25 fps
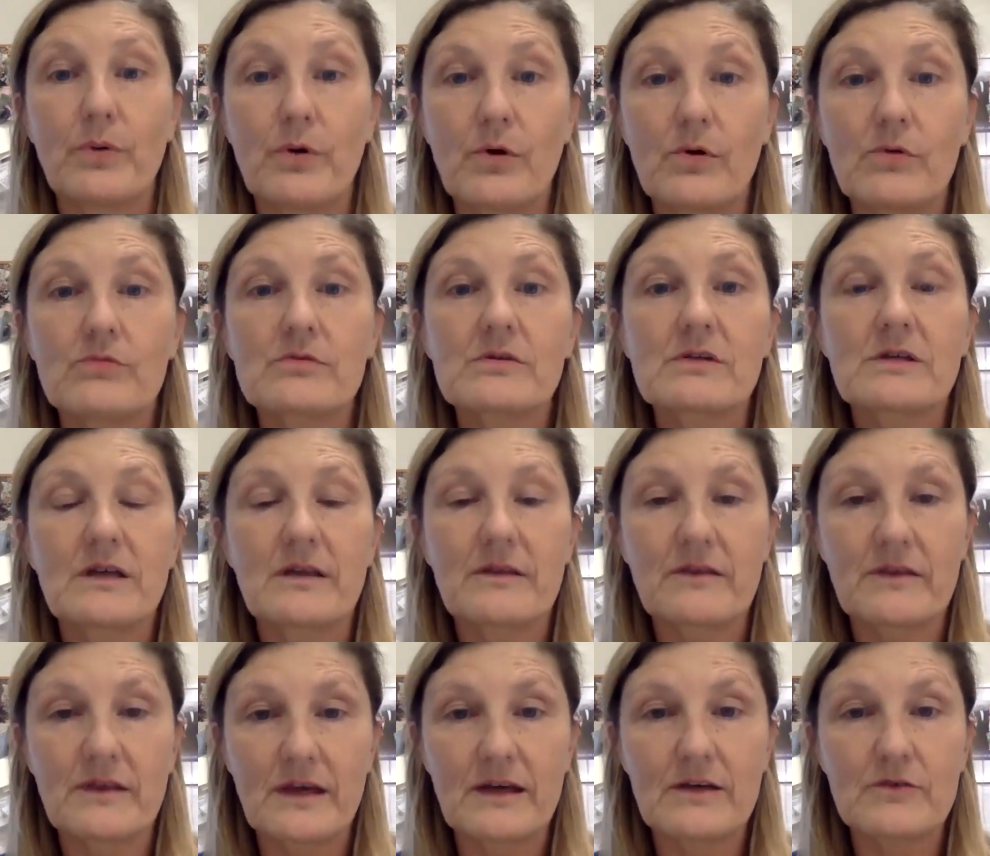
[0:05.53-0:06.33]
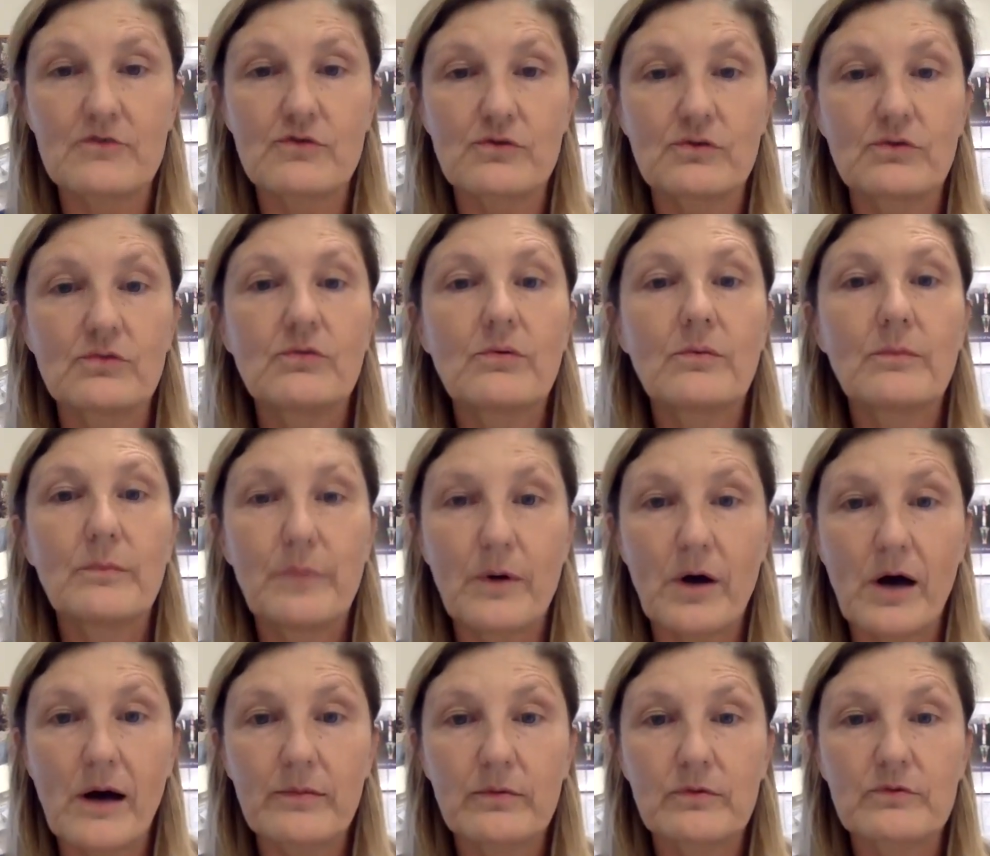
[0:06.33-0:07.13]
Paul's Cathedral
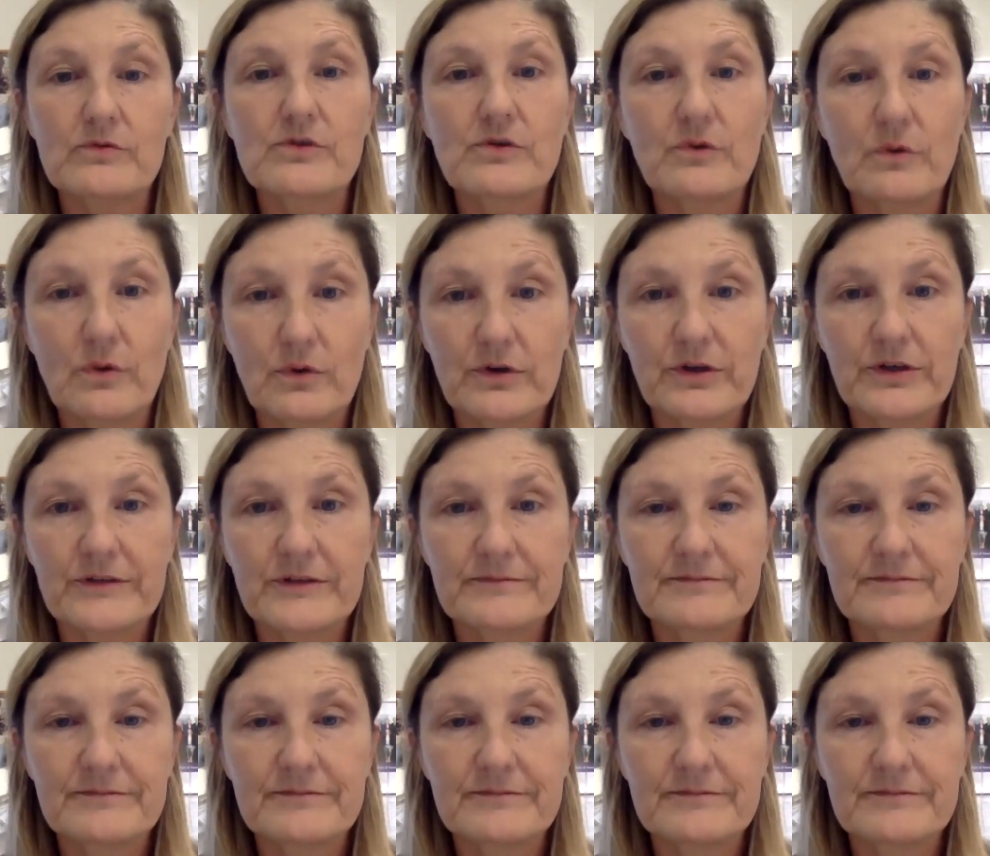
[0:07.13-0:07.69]
Bible Talk.